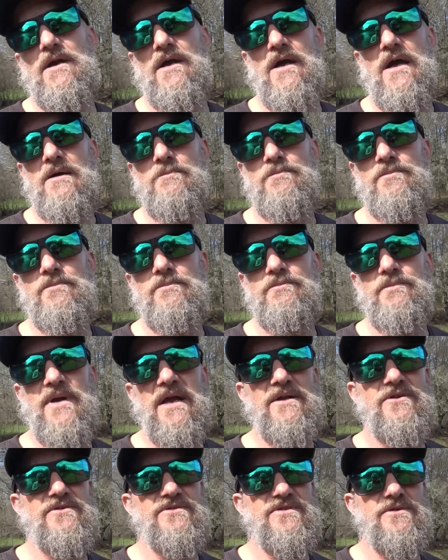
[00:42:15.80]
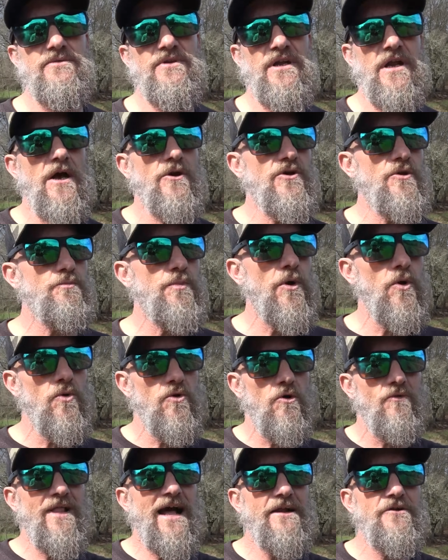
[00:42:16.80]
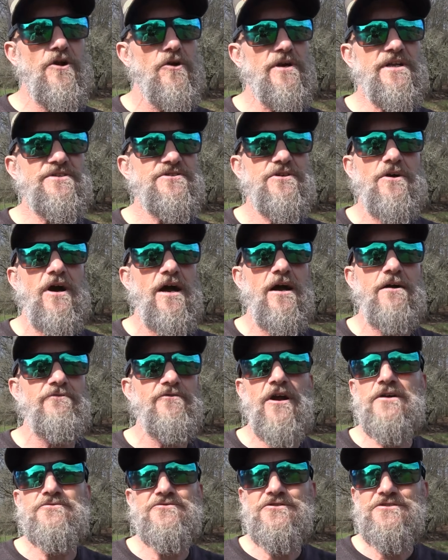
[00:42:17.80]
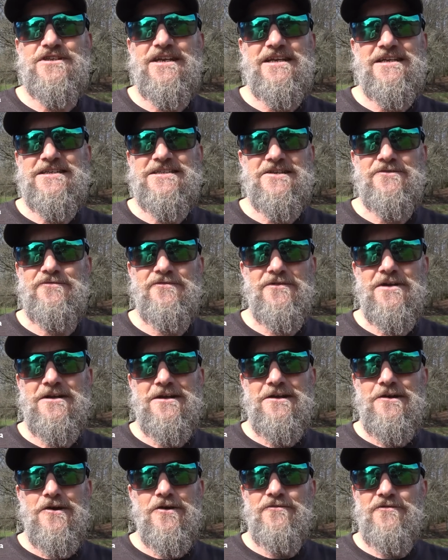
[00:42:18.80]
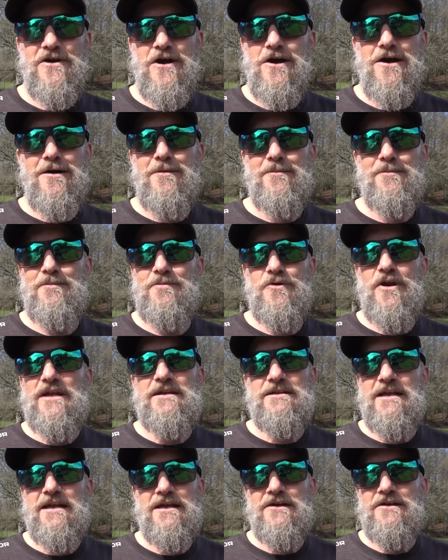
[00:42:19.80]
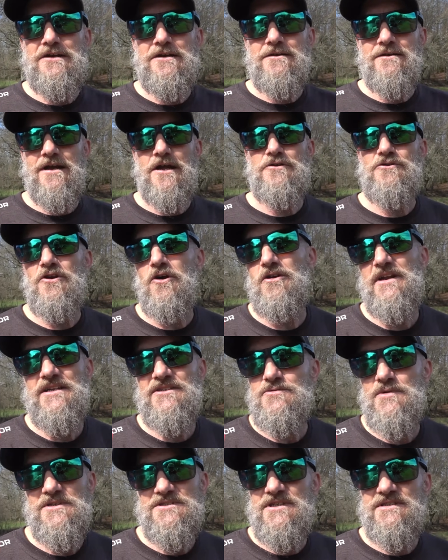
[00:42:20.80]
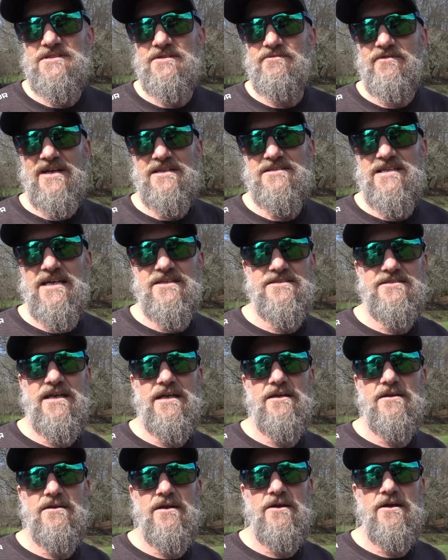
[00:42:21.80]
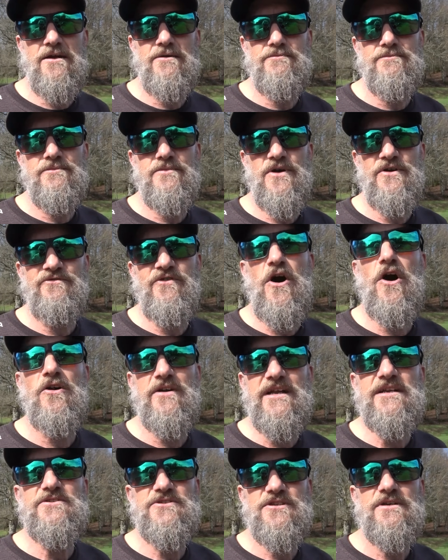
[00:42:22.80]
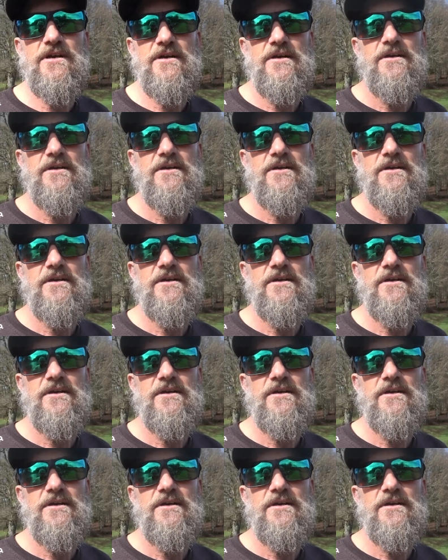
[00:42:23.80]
And you pool all that knowledge, got over 100 years of carp breeding and knowledge, which is a fantastic advantage.